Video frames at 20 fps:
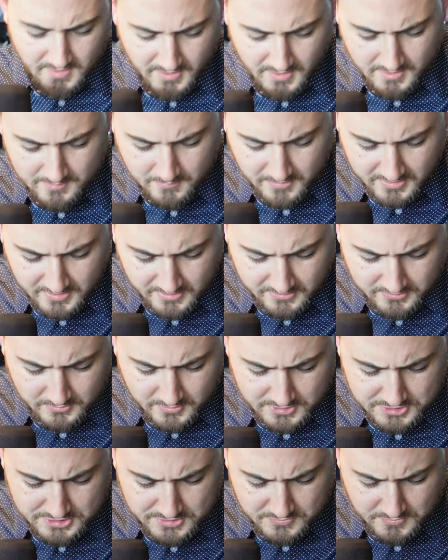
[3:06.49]
And my next
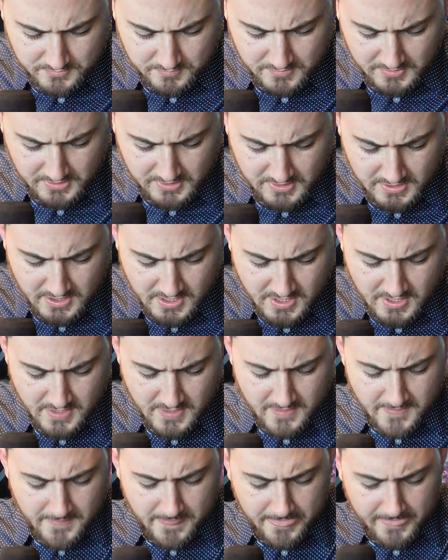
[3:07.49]
question would be,
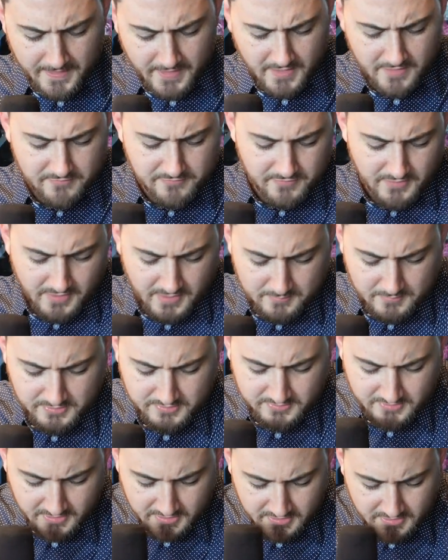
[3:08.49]
if I'm
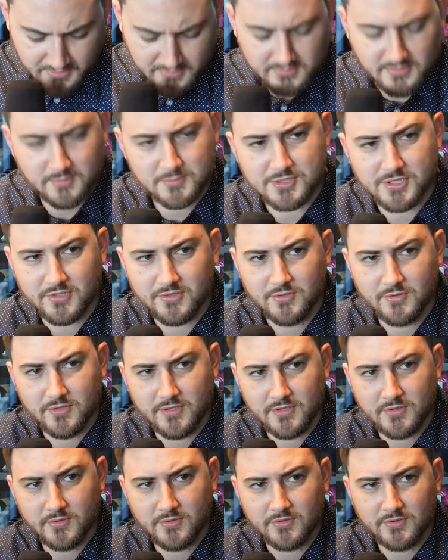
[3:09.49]
assigning subject to
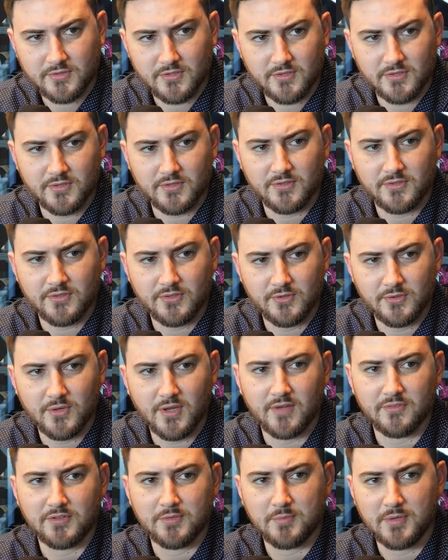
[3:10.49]
deals, do you
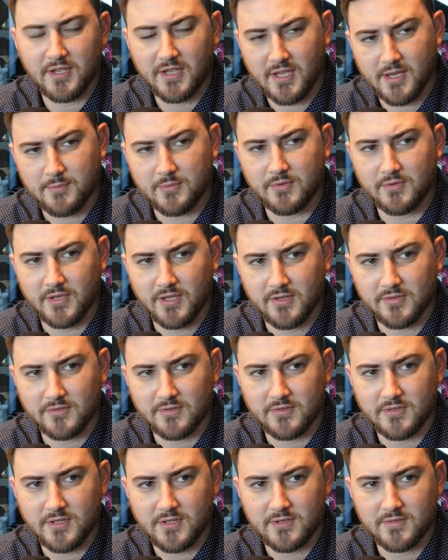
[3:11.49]
have to pay capital gains on
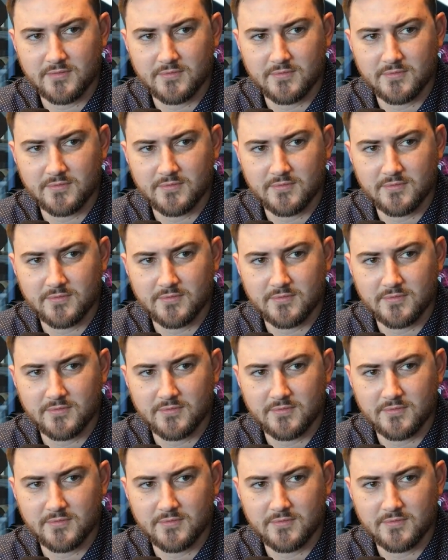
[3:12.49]
that?